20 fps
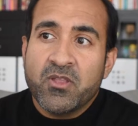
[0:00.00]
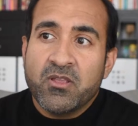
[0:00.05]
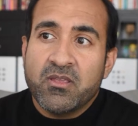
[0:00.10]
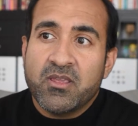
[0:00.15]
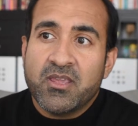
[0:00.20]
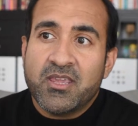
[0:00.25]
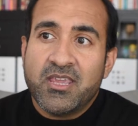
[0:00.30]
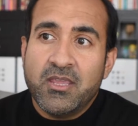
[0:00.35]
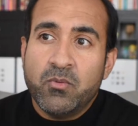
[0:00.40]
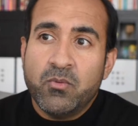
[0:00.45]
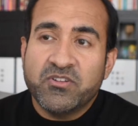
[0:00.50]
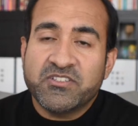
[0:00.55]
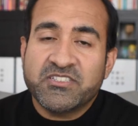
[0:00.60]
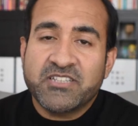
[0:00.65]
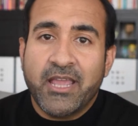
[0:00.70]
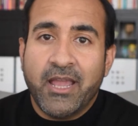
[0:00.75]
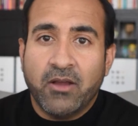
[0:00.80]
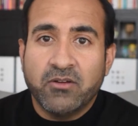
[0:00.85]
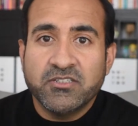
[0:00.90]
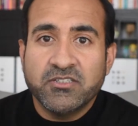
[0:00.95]
he was
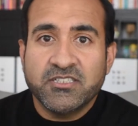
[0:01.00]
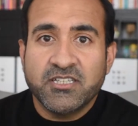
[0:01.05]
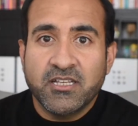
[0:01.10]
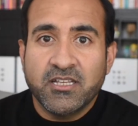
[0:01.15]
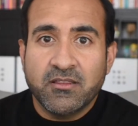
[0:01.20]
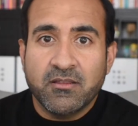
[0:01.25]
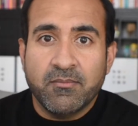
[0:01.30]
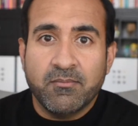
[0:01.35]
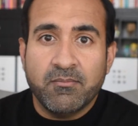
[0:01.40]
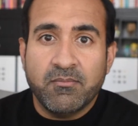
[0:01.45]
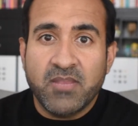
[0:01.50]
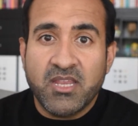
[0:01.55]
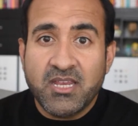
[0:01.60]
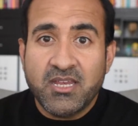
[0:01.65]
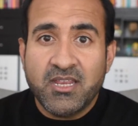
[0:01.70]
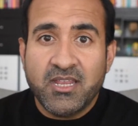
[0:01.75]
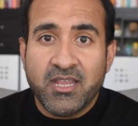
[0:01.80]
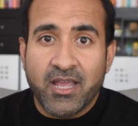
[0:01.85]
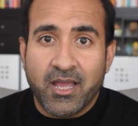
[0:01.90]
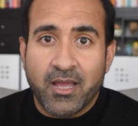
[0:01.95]
counting the
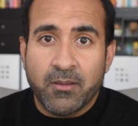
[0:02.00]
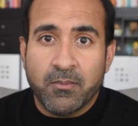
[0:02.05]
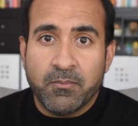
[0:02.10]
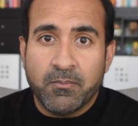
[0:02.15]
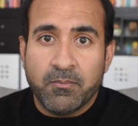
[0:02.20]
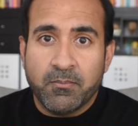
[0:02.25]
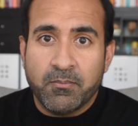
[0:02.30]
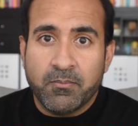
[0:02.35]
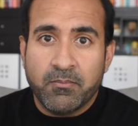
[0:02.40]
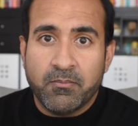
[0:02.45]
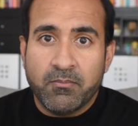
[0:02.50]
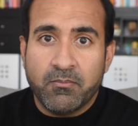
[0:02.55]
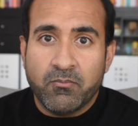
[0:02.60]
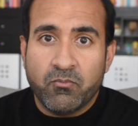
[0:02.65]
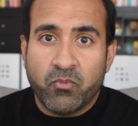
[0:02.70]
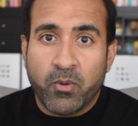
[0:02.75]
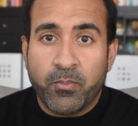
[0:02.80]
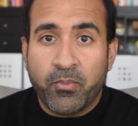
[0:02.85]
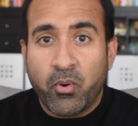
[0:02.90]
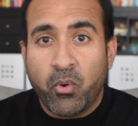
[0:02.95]
media
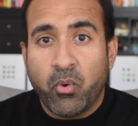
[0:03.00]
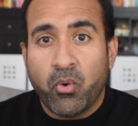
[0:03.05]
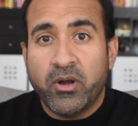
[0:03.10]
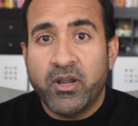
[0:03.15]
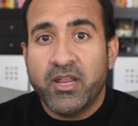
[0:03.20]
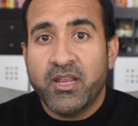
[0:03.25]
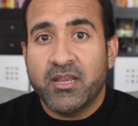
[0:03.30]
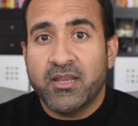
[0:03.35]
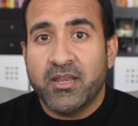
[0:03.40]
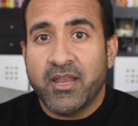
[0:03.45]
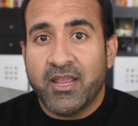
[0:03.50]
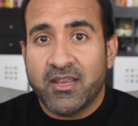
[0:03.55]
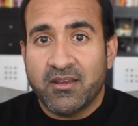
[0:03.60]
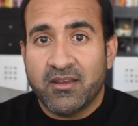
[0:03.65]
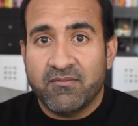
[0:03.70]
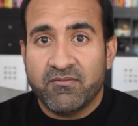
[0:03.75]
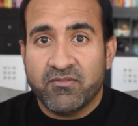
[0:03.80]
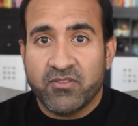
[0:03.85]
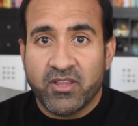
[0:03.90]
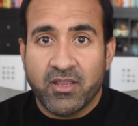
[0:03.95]
reporting
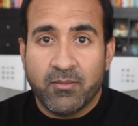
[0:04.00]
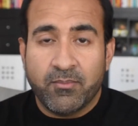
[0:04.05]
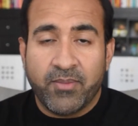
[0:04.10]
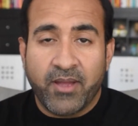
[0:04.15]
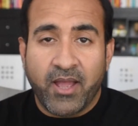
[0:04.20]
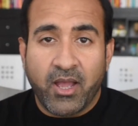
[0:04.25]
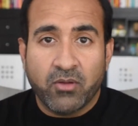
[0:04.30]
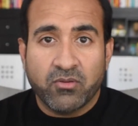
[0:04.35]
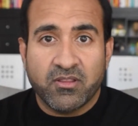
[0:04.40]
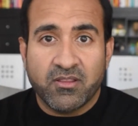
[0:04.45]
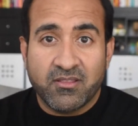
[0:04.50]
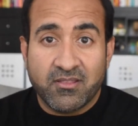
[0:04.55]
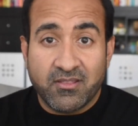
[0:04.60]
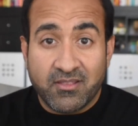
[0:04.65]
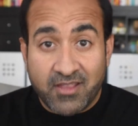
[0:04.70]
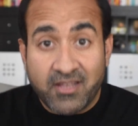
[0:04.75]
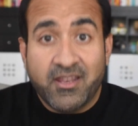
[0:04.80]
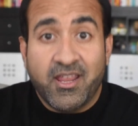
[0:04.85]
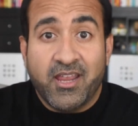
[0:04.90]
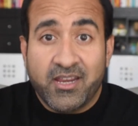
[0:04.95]
negatively about
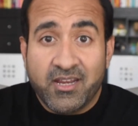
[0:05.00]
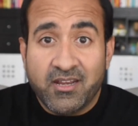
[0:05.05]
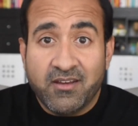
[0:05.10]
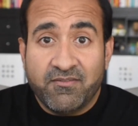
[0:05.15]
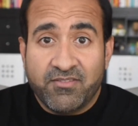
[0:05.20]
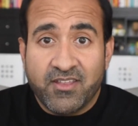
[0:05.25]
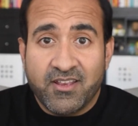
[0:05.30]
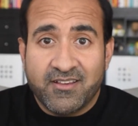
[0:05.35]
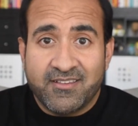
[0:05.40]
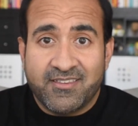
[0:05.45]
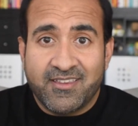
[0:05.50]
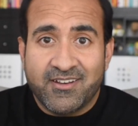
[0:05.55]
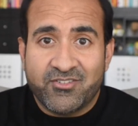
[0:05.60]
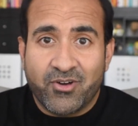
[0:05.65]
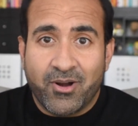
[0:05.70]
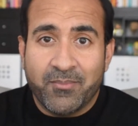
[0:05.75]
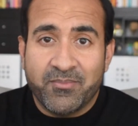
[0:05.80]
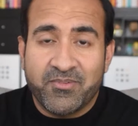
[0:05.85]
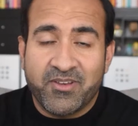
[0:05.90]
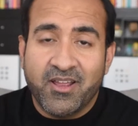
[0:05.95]
the negative things that
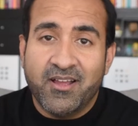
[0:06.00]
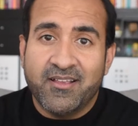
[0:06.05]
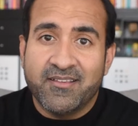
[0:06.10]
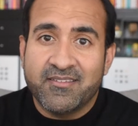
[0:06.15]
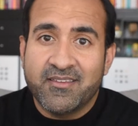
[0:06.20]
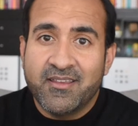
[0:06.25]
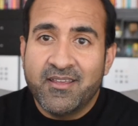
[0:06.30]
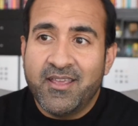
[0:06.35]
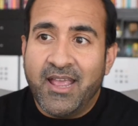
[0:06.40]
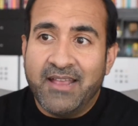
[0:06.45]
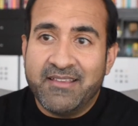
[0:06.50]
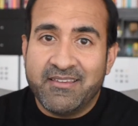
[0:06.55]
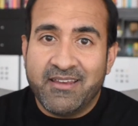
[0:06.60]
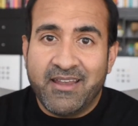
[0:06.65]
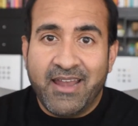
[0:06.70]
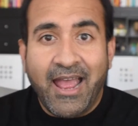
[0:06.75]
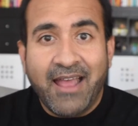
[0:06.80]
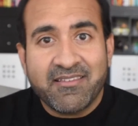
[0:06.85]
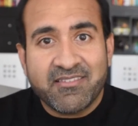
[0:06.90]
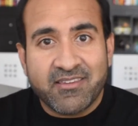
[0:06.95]
Trump does as an
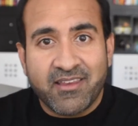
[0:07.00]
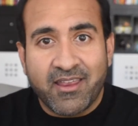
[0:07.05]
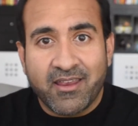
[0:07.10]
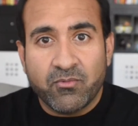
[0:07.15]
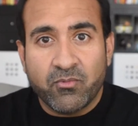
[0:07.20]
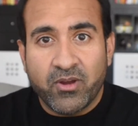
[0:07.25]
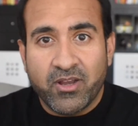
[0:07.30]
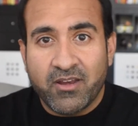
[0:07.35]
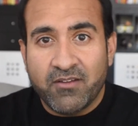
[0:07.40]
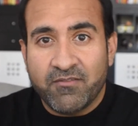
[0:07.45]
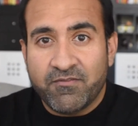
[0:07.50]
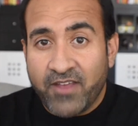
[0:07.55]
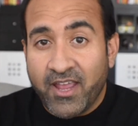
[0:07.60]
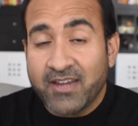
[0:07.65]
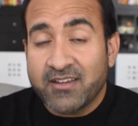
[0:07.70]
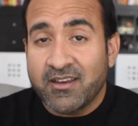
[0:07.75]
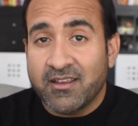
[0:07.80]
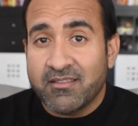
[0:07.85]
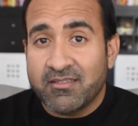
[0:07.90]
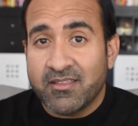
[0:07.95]
asset, when in
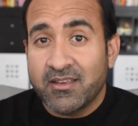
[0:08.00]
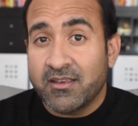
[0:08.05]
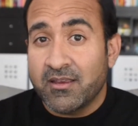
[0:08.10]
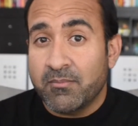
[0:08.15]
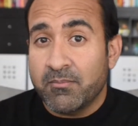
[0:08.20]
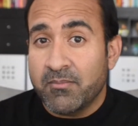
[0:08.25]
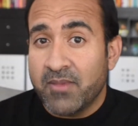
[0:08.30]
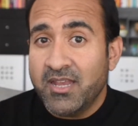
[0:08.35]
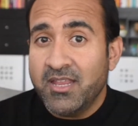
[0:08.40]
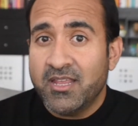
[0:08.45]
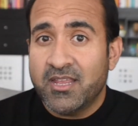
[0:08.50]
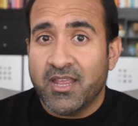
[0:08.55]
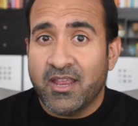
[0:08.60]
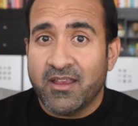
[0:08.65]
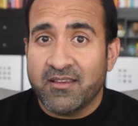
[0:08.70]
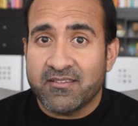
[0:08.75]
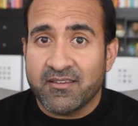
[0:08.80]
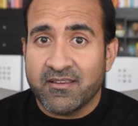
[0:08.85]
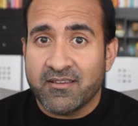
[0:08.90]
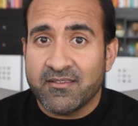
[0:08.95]
fact, I think in many
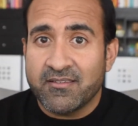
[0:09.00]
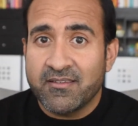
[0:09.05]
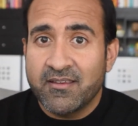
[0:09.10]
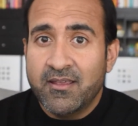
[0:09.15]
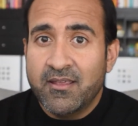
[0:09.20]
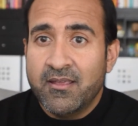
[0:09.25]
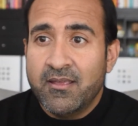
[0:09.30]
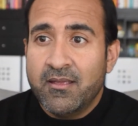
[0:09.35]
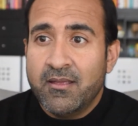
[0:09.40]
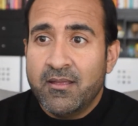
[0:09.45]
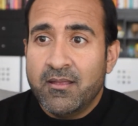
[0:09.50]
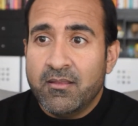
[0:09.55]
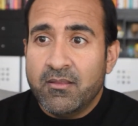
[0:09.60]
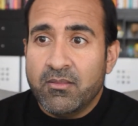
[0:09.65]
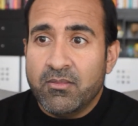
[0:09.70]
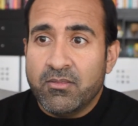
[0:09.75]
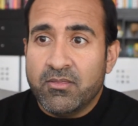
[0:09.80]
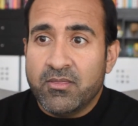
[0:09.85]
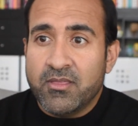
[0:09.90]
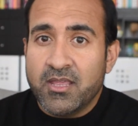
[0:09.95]
cases,
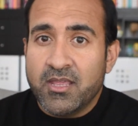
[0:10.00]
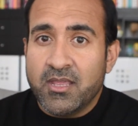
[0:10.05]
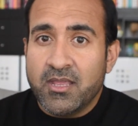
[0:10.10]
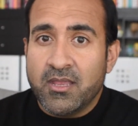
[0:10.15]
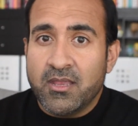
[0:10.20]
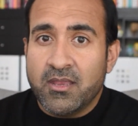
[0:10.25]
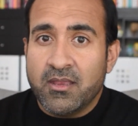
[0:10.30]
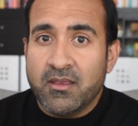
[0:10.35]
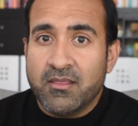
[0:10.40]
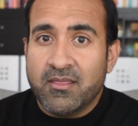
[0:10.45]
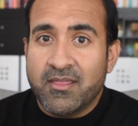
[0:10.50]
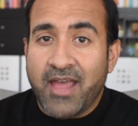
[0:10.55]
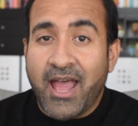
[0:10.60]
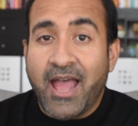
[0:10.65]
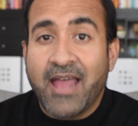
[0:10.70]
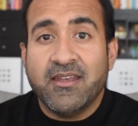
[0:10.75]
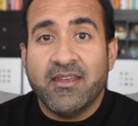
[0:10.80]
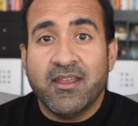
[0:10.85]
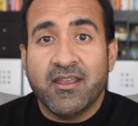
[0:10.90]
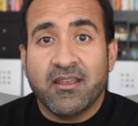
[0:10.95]

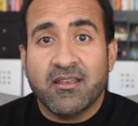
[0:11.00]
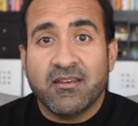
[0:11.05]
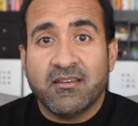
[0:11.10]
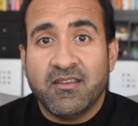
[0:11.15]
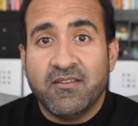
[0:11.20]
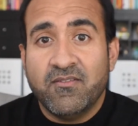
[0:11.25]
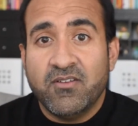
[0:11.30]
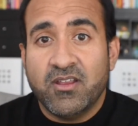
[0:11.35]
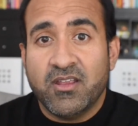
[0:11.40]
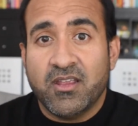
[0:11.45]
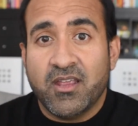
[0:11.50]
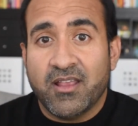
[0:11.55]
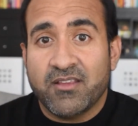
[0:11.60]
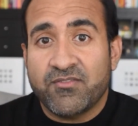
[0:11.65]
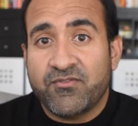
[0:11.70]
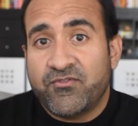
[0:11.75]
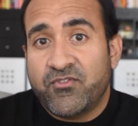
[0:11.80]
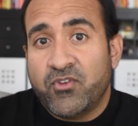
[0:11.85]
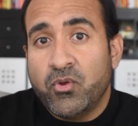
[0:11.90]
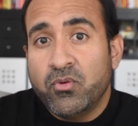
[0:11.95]
that negativity
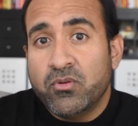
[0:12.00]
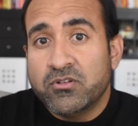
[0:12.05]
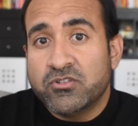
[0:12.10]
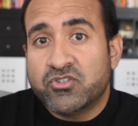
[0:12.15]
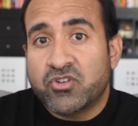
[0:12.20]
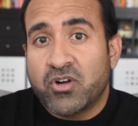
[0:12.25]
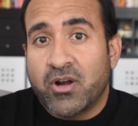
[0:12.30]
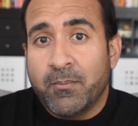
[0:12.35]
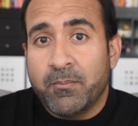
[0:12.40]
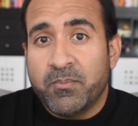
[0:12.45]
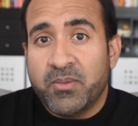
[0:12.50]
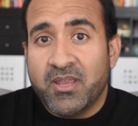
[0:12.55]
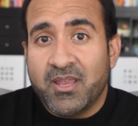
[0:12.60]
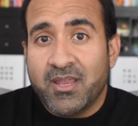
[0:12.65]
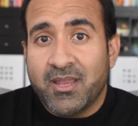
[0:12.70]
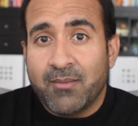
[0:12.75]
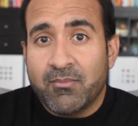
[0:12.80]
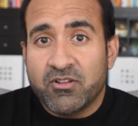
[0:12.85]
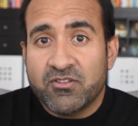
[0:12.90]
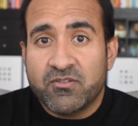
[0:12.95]
has fueled Trump
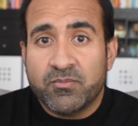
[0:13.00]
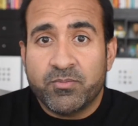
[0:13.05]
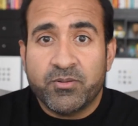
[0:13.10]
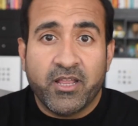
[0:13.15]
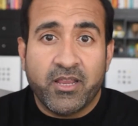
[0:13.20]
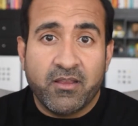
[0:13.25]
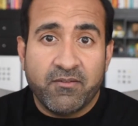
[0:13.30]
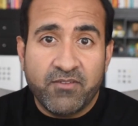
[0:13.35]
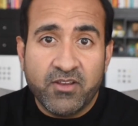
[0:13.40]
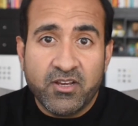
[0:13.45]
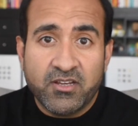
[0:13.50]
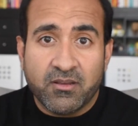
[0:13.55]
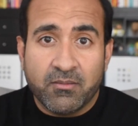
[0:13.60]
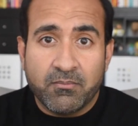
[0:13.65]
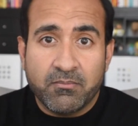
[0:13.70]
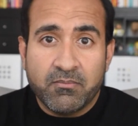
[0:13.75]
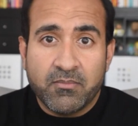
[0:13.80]
being able to play a victim